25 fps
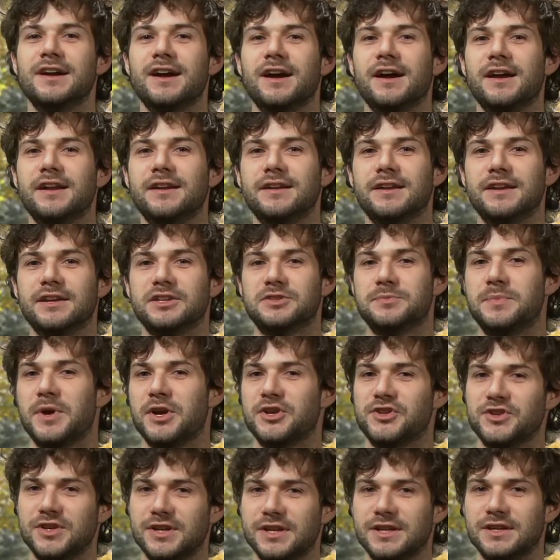and
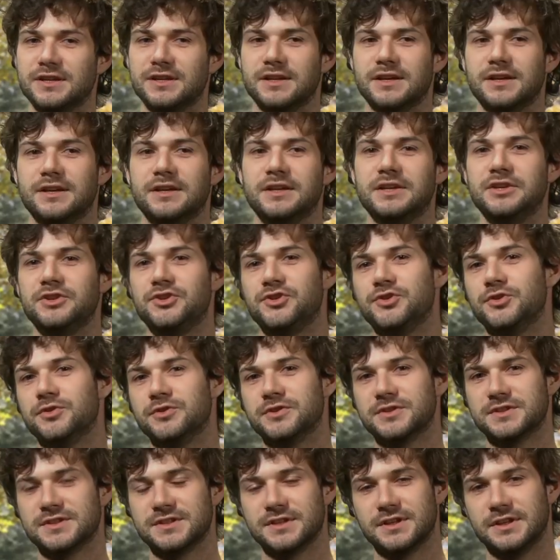especially in
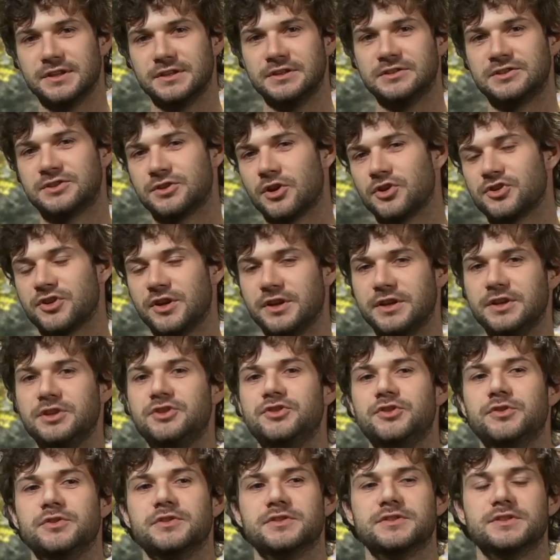issues, in social
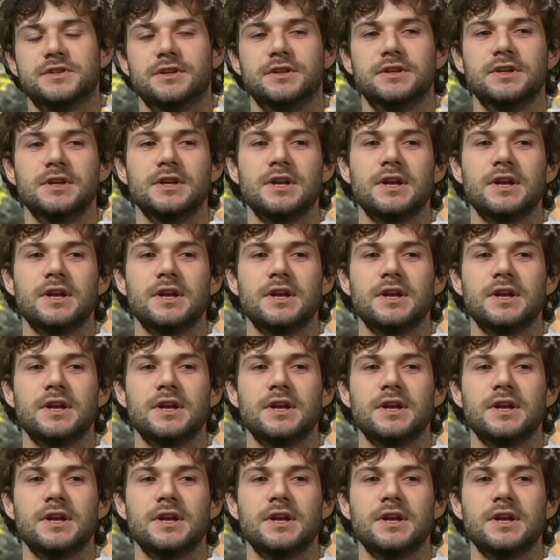issues.